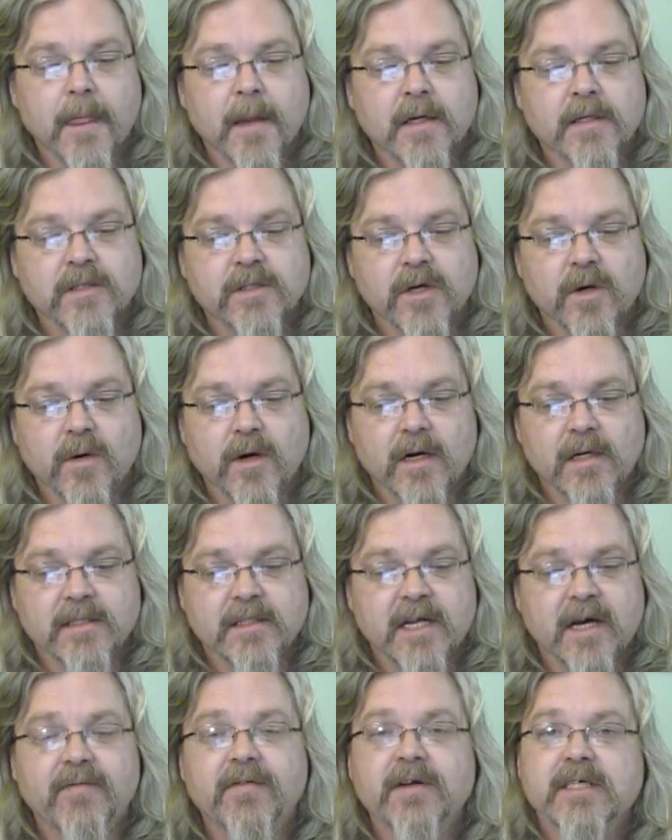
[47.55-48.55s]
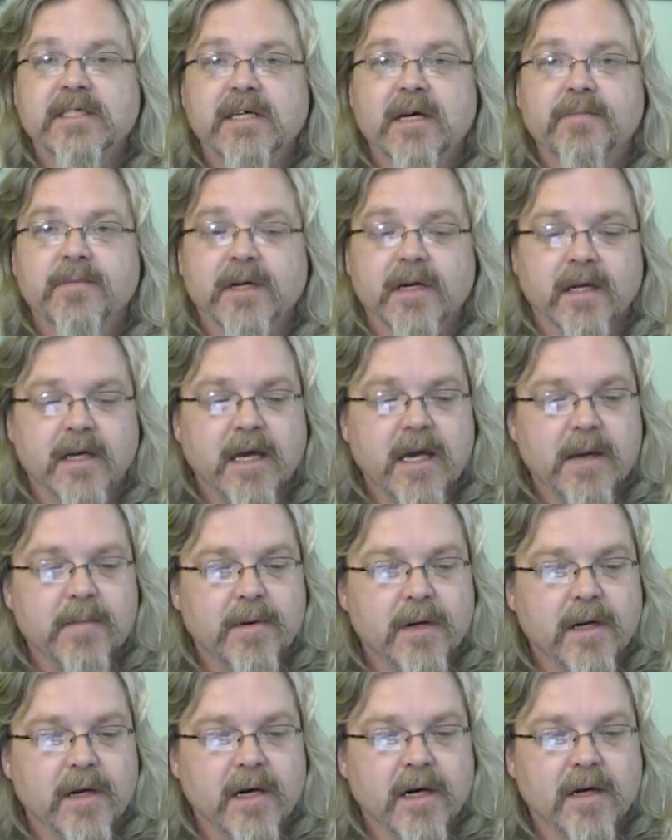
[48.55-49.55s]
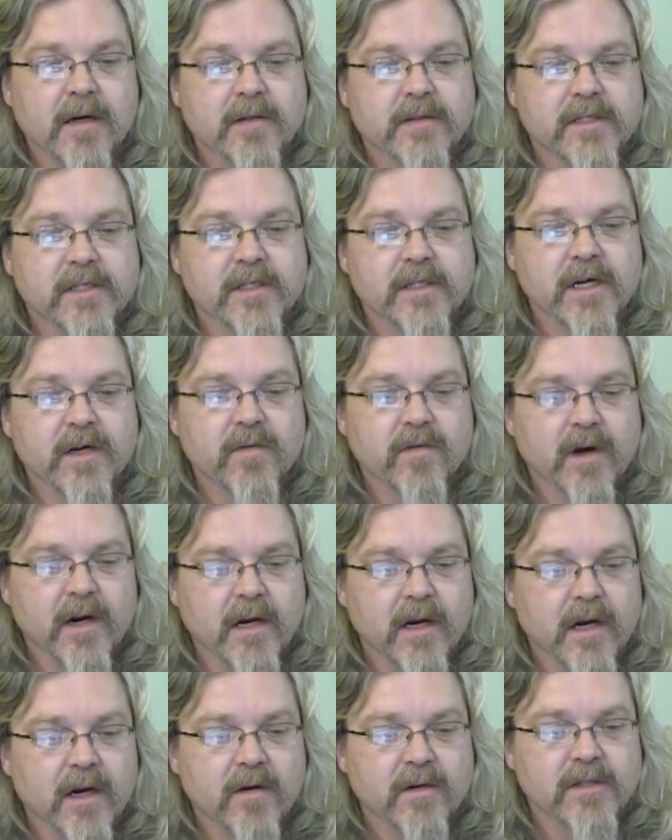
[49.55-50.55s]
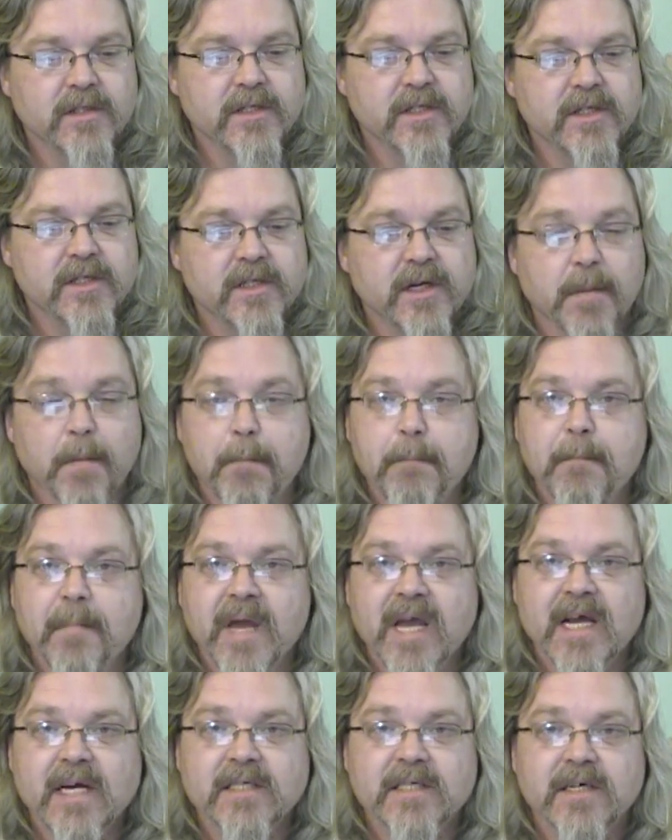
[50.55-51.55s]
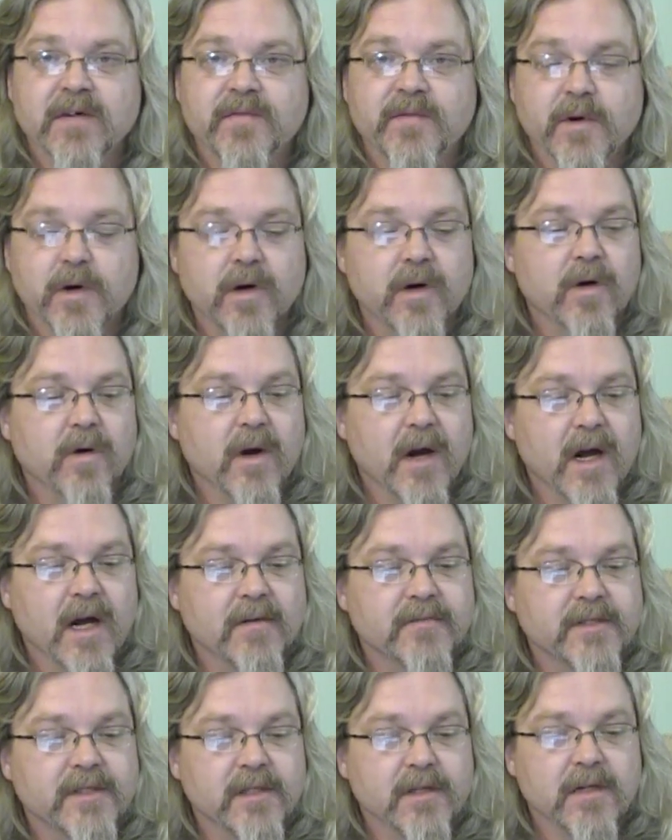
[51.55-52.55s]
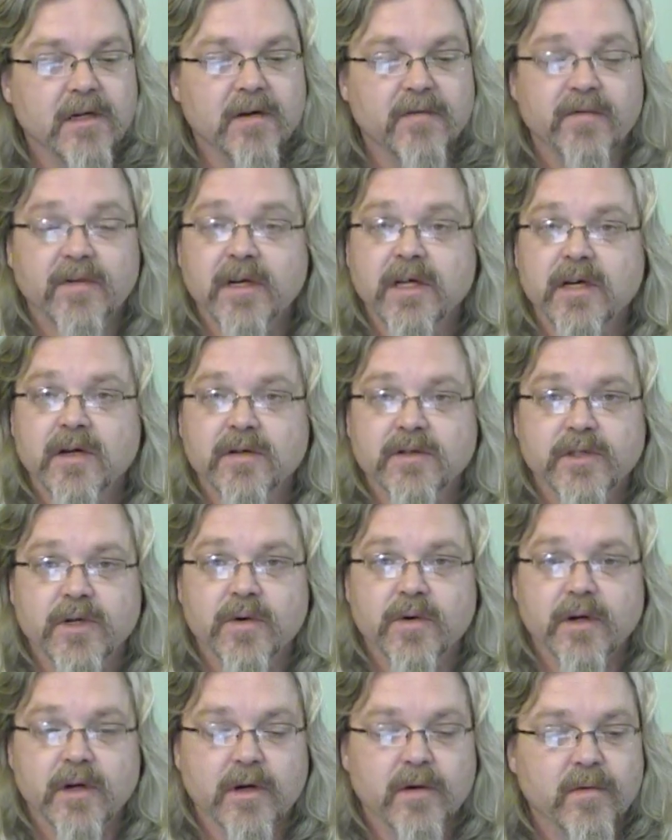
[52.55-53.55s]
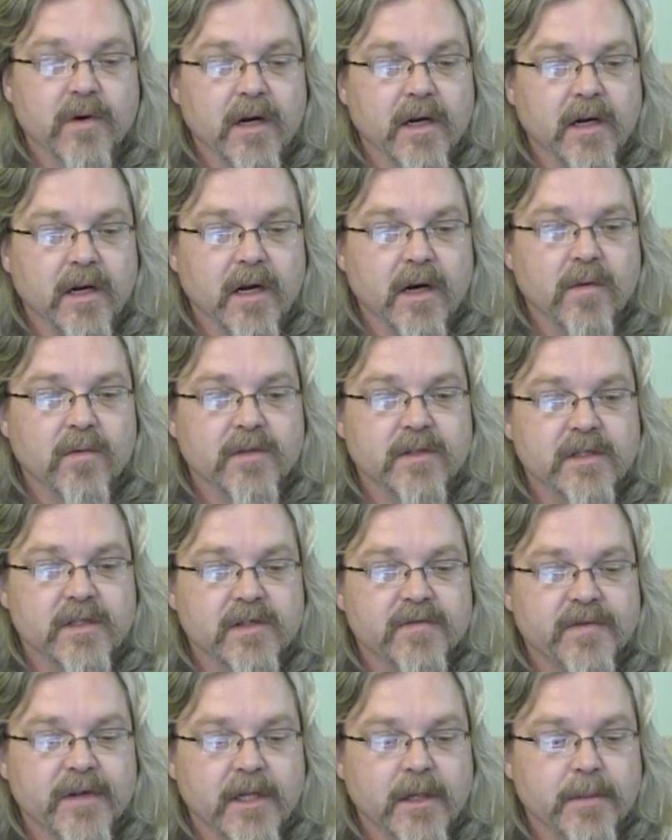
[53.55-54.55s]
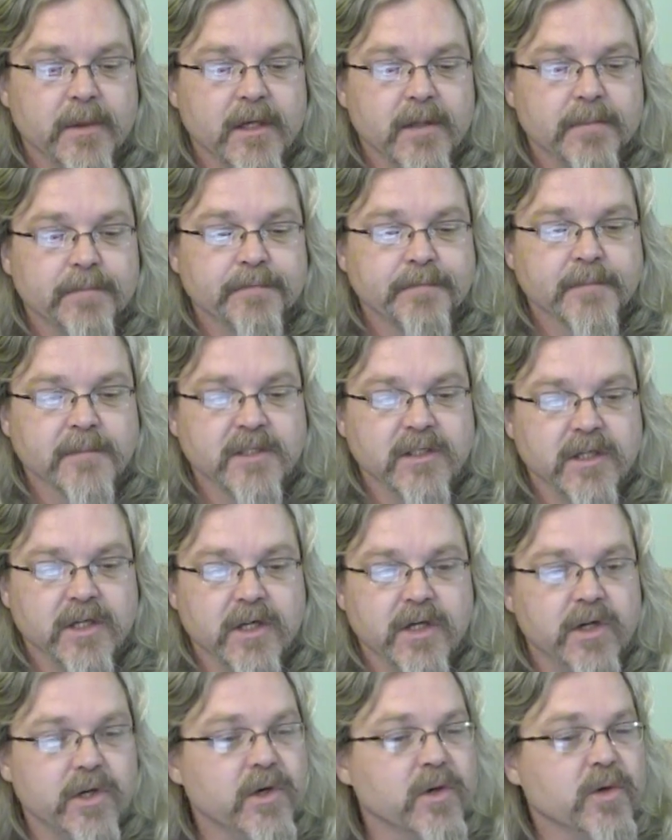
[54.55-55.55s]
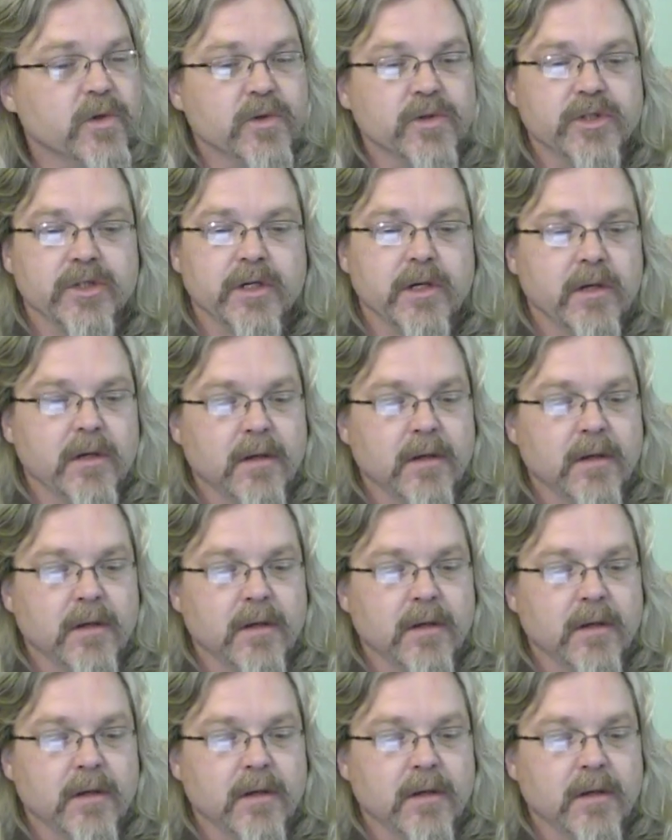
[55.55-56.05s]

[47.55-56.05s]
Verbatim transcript: So uh, it's definitely something to keep an eye on the sun right now. It's just amazing photographs and uh, videos going on right now with this filament. It's huge.